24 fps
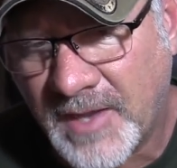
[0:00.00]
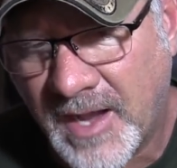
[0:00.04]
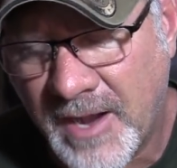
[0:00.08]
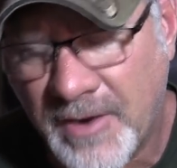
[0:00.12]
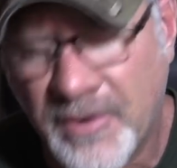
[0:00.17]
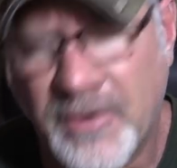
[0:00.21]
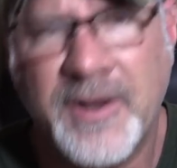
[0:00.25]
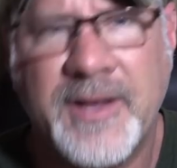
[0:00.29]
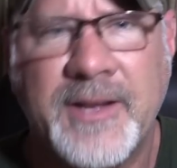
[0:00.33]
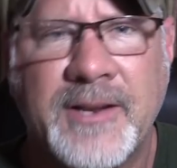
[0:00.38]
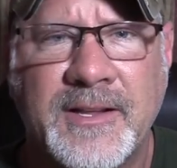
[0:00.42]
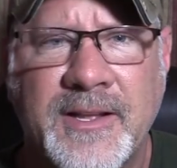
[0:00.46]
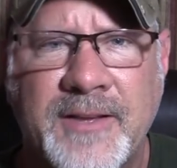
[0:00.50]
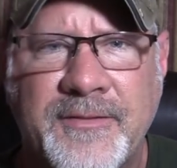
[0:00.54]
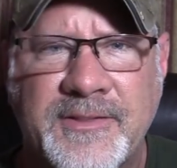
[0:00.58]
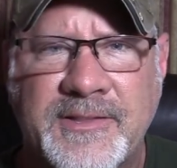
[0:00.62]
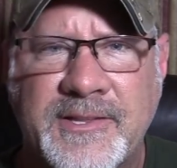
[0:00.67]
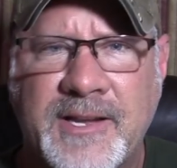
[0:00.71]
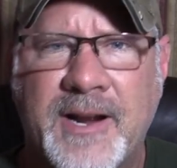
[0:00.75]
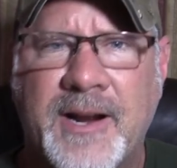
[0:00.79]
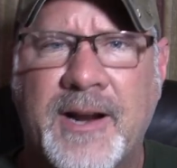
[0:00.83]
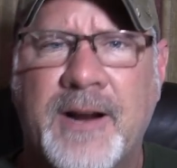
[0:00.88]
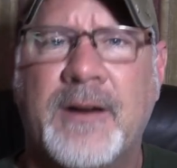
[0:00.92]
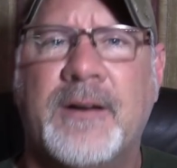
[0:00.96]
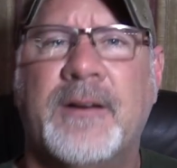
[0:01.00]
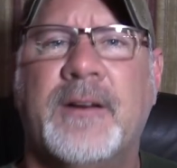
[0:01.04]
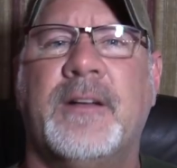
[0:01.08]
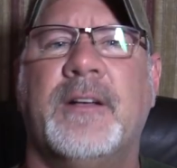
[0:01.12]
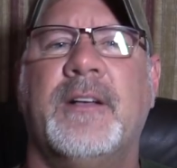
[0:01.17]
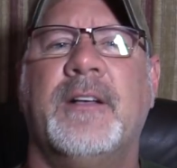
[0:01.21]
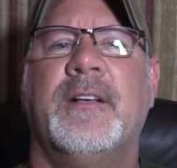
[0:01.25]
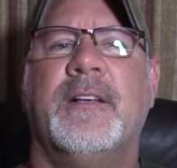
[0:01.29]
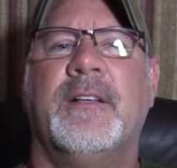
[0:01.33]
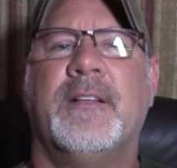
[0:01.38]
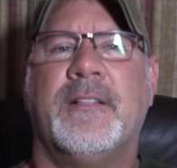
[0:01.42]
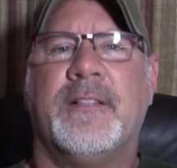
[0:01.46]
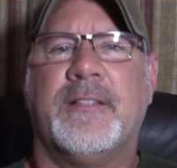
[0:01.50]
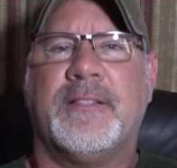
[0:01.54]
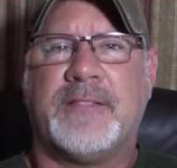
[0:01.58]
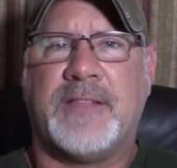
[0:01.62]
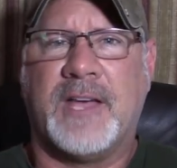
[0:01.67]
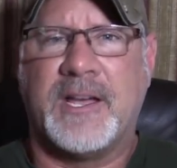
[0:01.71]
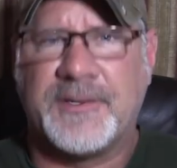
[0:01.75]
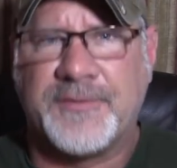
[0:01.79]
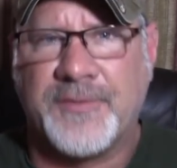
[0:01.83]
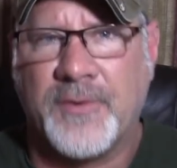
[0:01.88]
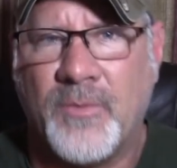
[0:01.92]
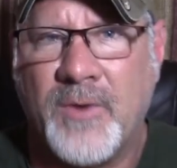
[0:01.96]
I'll go ahead and leave it there.
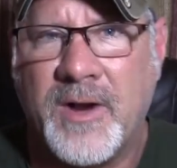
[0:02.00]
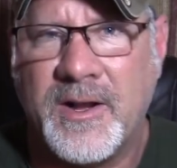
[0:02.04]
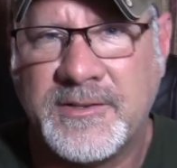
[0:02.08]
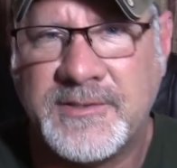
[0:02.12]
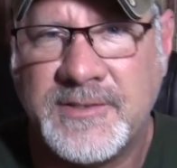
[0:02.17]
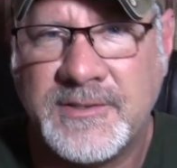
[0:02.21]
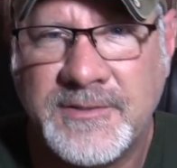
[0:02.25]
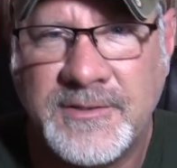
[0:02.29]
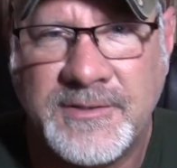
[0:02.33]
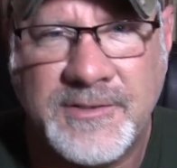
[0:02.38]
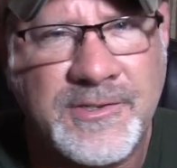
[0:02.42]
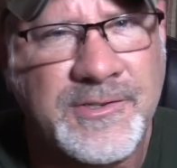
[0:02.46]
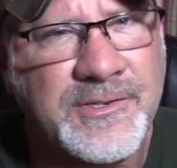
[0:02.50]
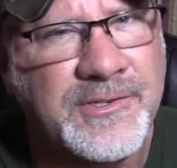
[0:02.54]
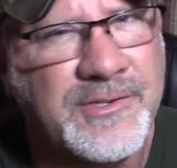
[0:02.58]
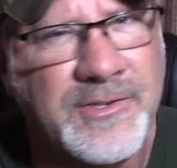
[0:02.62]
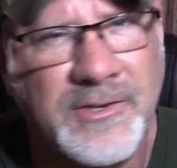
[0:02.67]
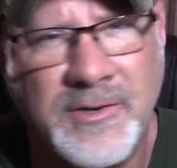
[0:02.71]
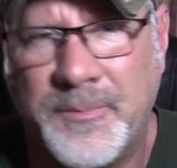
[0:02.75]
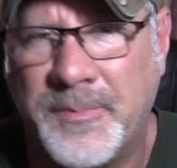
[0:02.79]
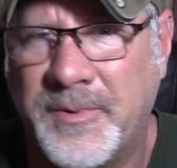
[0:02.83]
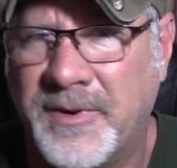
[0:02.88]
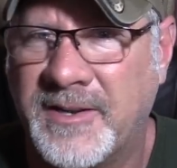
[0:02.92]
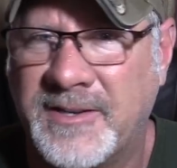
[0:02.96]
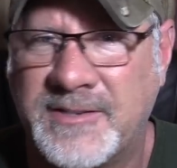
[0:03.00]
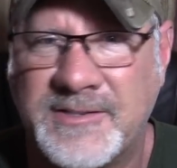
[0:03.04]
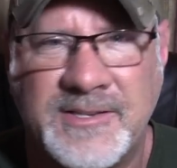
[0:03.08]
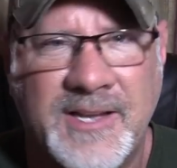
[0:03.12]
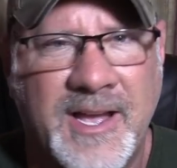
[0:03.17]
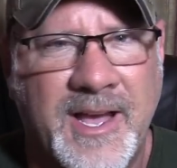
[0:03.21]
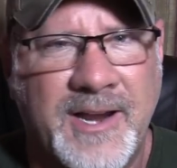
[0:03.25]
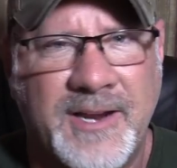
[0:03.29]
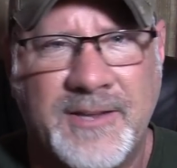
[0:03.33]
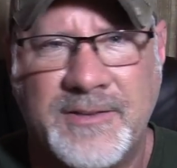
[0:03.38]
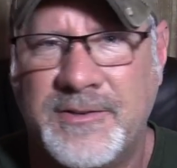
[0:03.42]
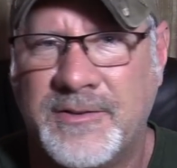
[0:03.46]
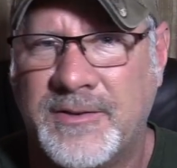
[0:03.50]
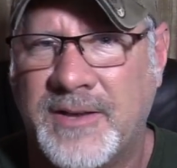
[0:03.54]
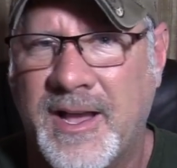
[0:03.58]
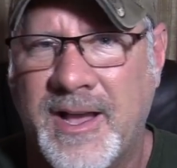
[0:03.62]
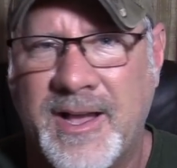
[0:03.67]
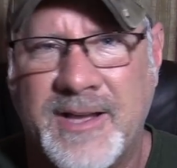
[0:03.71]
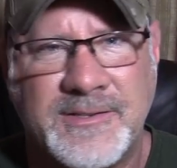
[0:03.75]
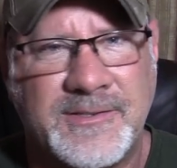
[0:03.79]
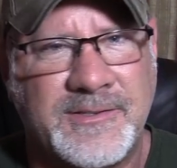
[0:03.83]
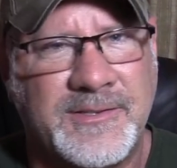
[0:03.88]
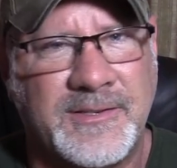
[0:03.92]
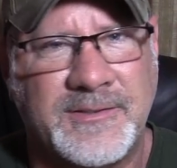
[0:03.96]
Thanks for watching. Super excited, you
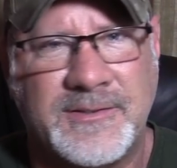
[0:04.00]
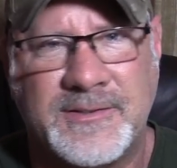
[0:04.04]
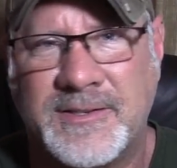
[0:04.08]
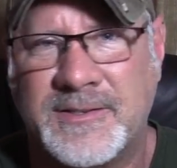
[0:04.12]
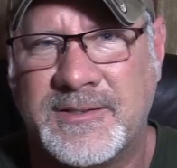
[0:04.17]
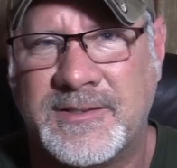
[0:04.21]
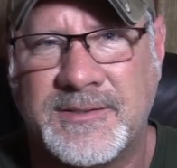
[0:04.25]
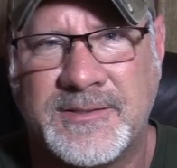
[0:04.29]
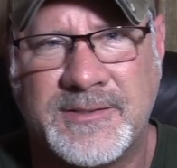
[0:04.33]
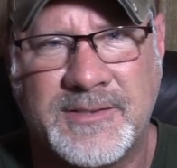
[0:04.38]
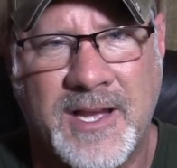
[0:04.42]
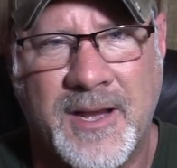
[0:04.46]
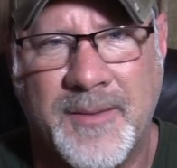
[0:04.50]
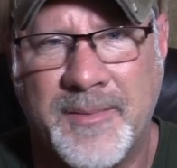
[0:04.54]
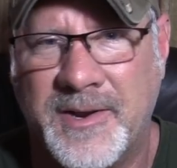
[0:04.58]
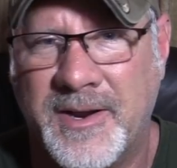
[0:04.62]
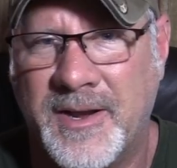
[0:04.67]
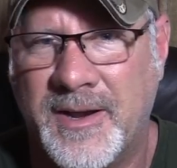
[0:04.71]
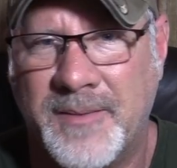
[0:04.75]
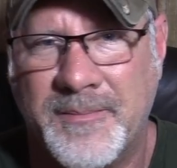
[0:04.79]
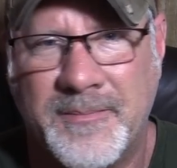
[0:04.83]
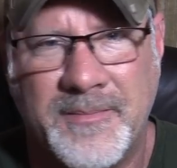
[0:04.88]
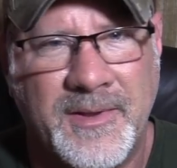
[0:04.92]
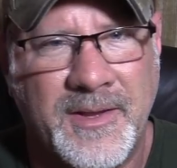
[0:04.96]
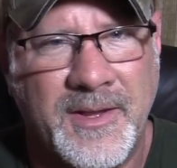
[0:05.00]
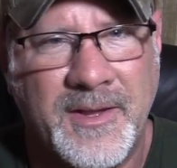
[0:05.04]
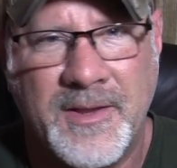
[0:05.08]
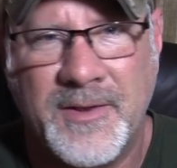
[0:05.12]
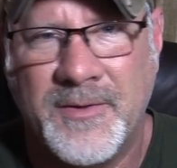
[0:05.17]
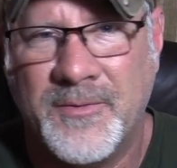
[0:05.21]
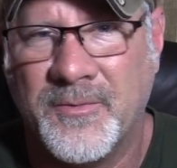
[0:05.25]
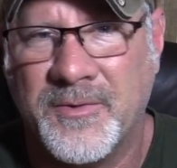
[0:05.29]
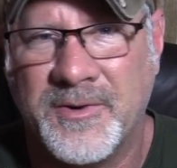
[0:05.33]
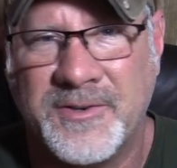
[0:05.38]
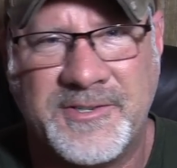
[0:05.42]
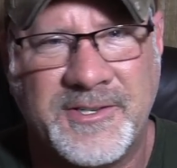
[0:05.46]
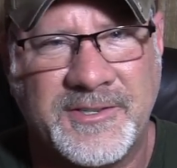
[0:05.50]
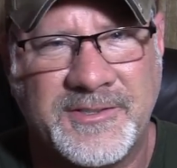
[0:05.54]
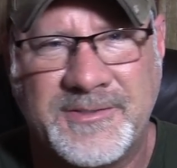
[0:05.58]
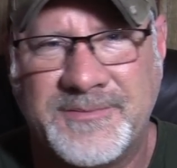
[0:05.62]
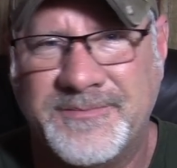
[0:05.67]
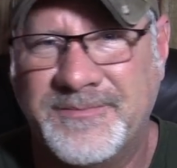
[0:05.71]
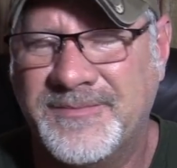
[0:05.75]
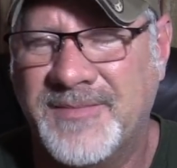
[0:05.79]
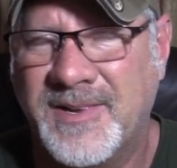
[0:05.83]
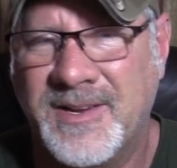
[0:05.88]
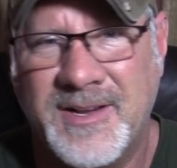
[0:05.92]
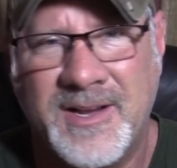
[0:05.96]
guys, that this is coming up. We're
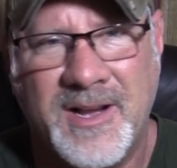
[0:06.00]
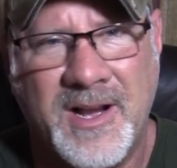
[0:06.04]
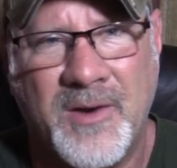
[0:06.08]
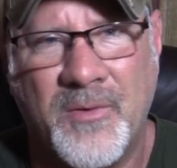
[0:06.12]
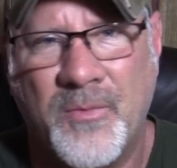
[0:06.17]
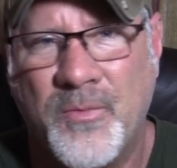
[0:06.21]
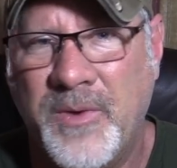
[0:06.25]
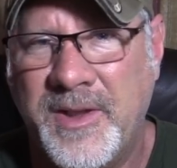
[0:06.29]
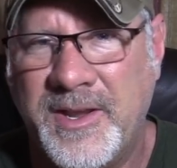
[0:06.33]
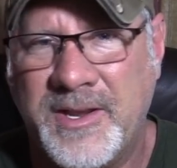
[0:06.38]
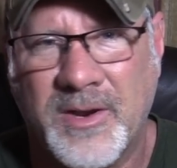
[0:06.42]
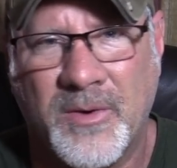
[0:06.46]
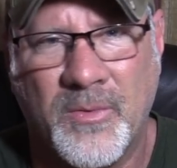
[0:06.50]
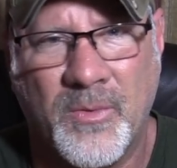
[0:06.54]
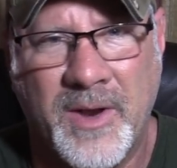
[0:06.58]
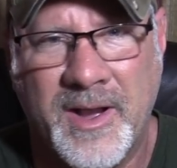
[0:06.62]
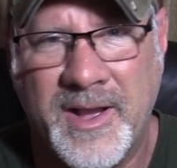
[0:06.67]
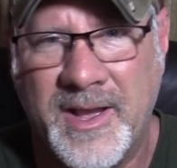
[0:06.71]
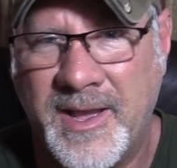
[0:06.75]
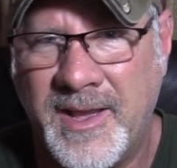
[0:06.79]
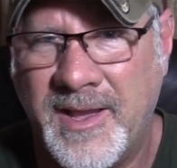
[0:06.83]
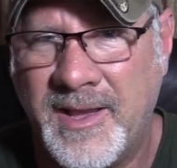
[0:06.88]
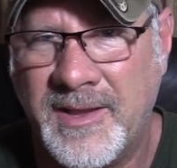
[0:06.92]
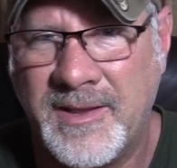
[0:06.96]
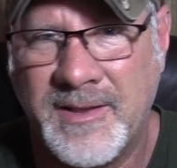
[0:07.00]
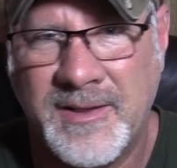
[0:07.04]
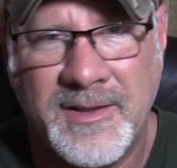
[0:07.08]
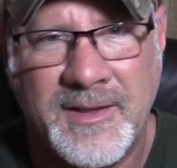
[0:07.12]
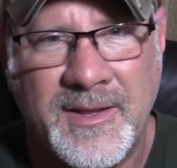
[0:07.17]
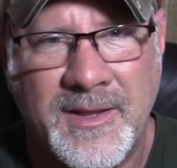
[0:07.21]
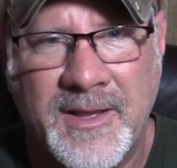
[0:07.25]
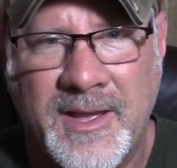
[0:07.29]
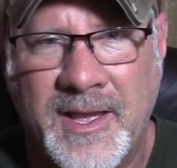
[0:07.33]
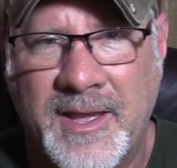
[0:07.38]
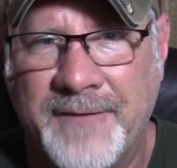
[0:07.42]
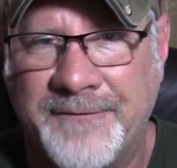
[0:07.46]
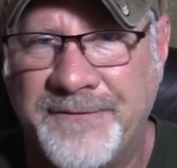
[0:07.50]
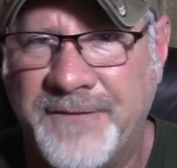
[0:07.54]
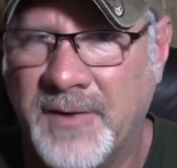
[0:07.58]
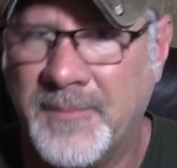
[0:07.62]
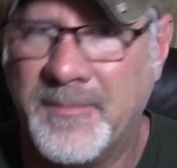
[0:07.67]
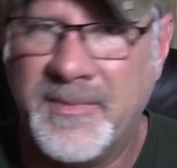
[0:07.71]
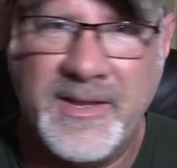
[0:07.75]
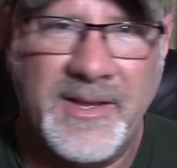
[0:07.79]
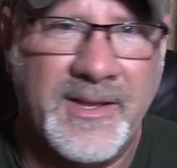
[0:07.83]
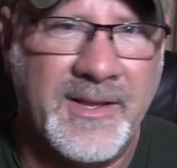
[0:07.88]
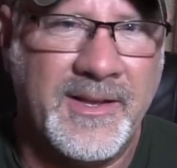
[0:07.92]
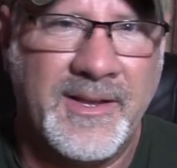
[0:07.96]
just a week away, and for
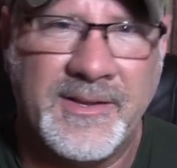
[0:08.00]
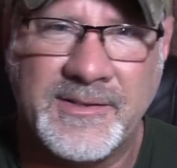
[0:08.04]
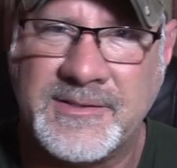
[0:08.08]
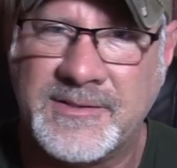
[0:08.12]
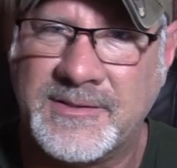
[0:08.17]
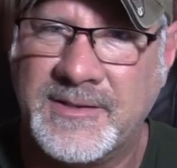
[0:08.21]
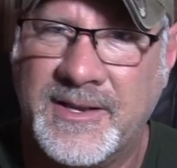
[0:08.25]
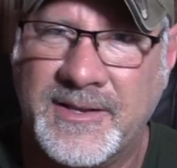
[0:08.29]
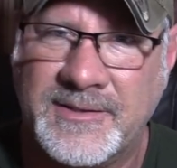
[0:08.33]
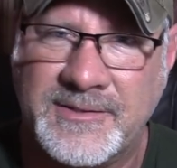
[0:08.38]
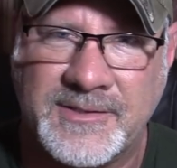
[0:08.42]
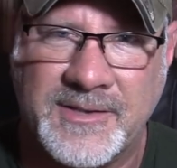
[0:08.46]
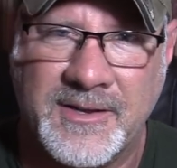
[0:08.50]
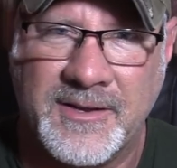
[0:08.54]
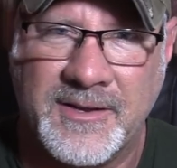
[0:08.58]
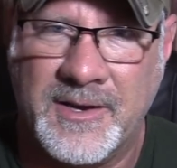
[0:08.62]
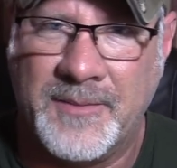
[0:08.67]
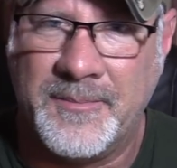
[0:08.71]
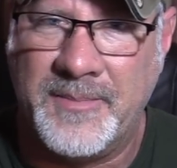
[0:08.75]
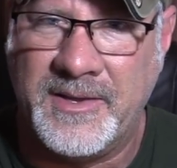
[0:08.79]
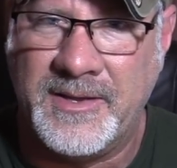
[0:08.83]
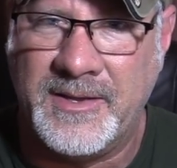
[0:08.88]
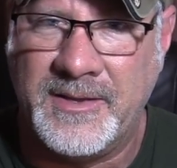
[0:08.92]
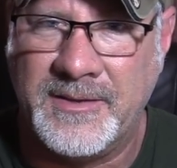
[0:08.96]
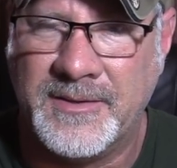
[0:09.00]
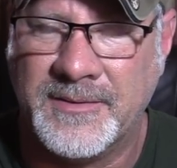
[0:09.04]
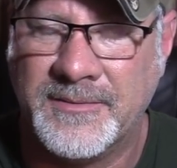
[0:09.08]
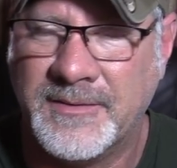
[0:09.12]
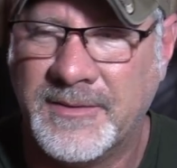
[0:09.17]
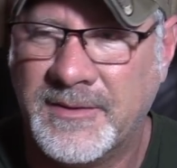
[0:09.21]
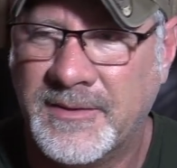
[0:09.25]
me, it's going to be